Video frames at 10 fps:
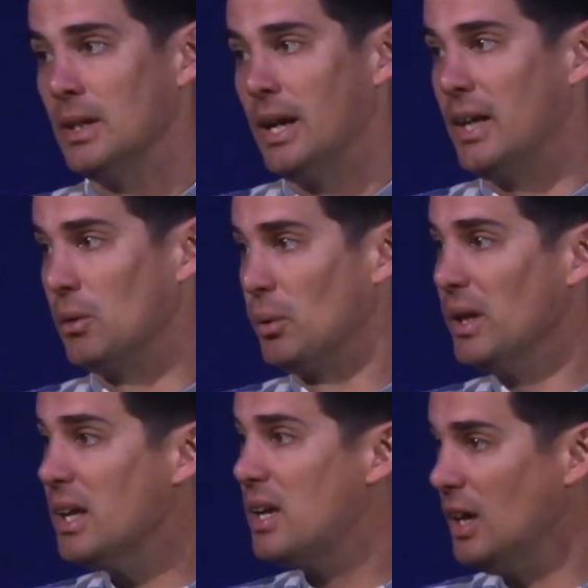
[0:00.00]
And the
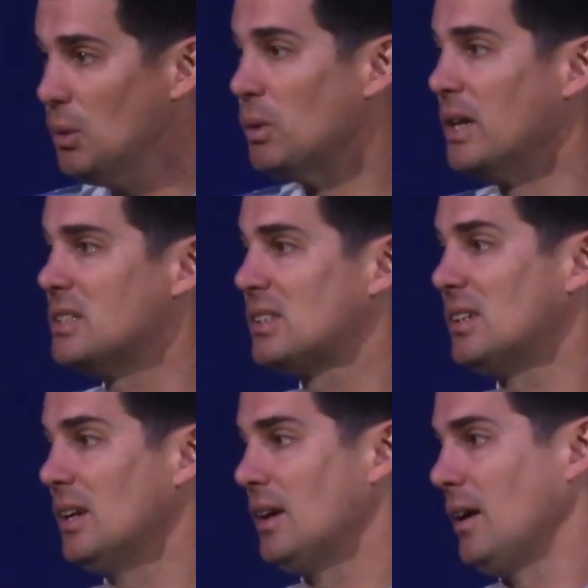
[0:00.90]
really good ones
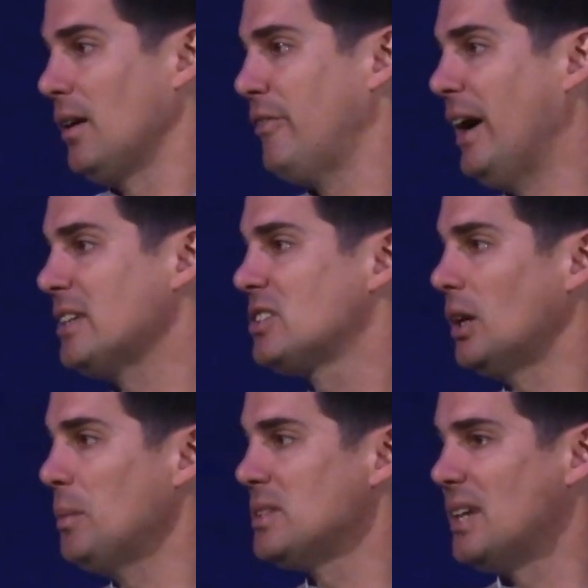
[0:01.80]
find
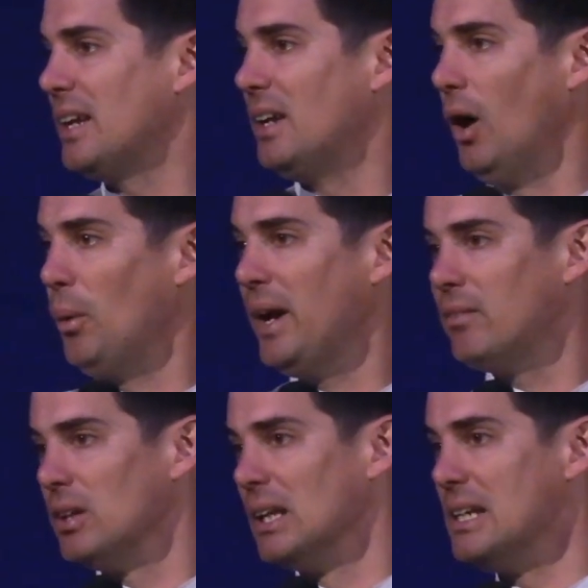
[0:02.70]
sermons that no one
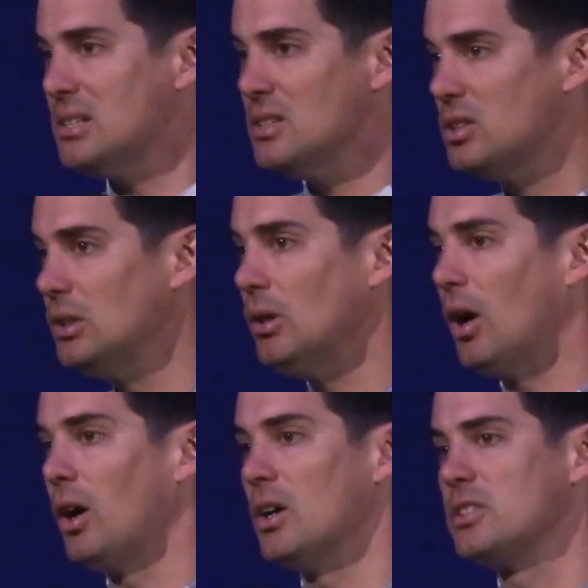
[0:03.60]
ever listened to
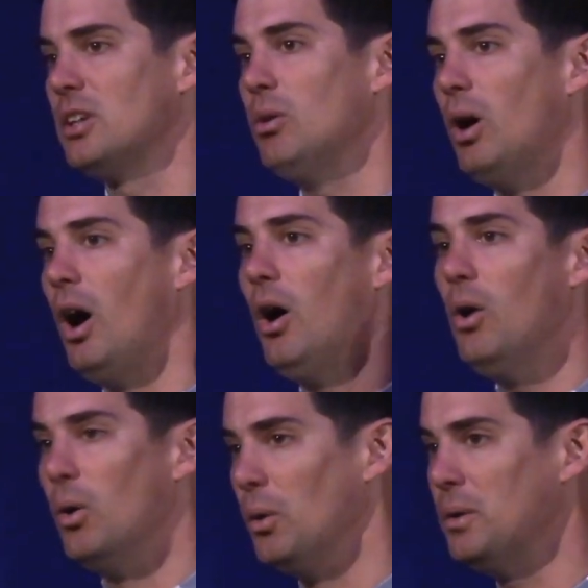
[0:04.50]
or are so
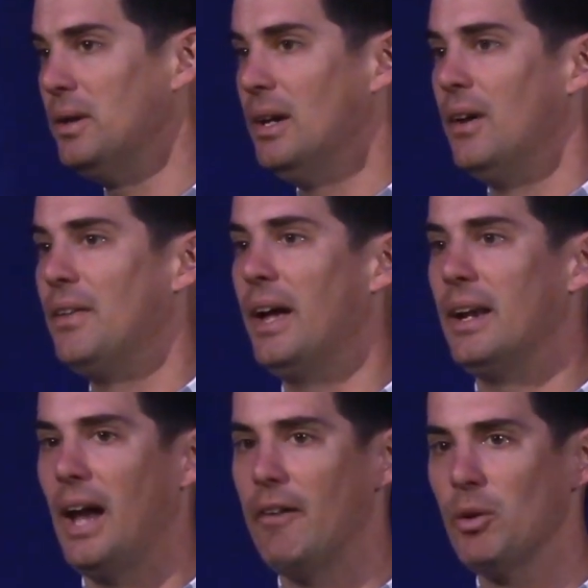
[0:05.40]
old that
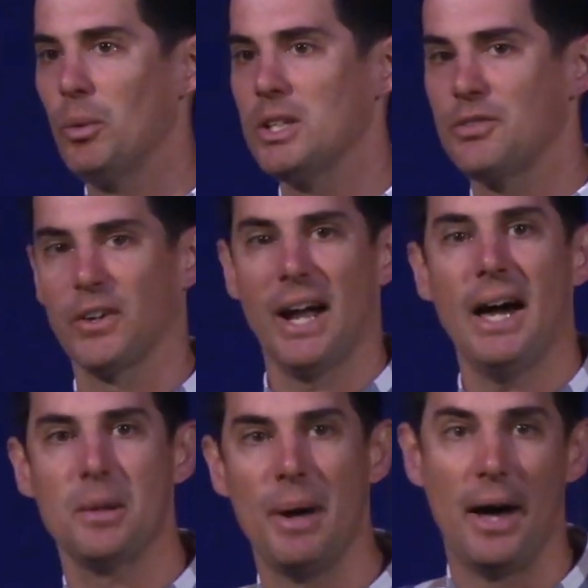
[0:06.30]
everyone's
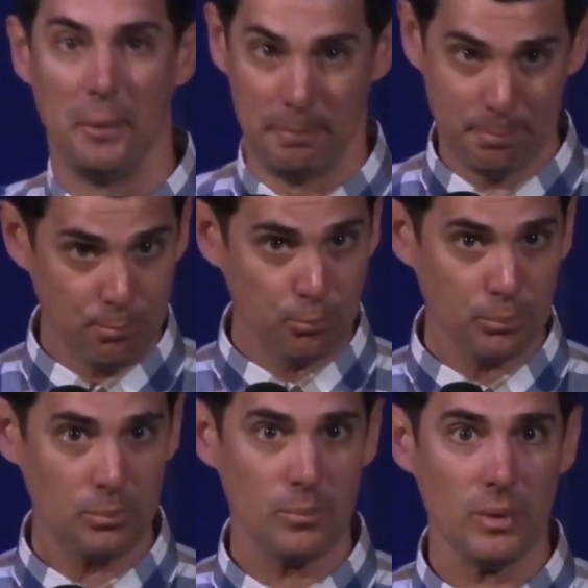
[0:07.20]
forgotten about them.
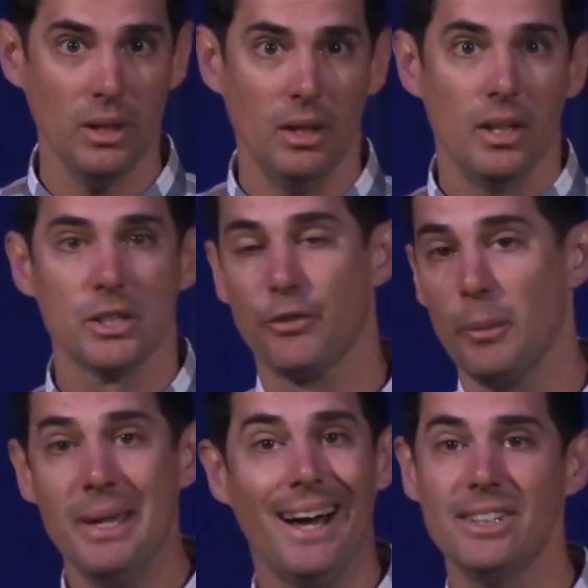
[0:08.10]
So for
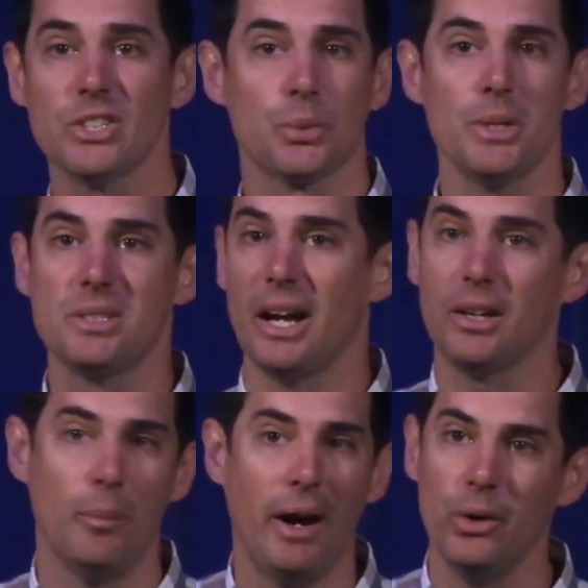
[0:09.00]
me, I just
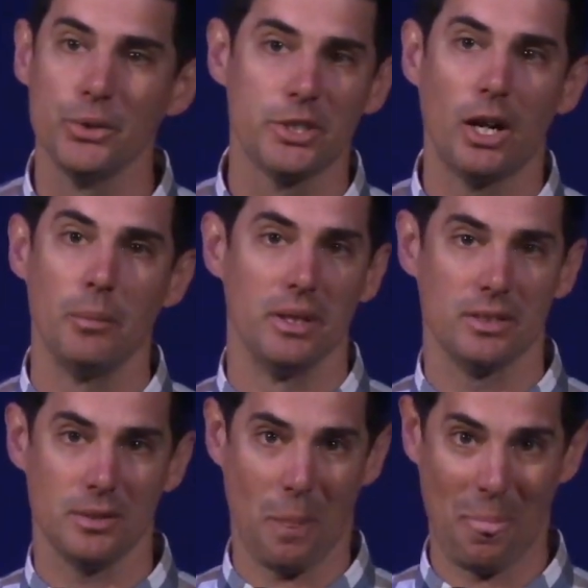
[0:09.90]
recycle my old
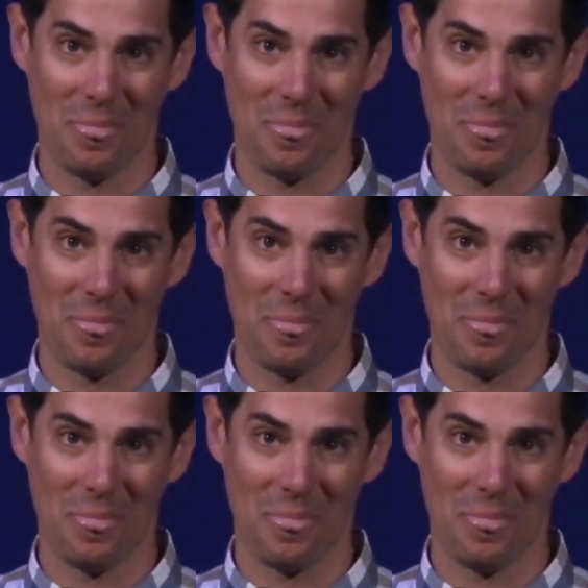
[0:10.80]
sermons.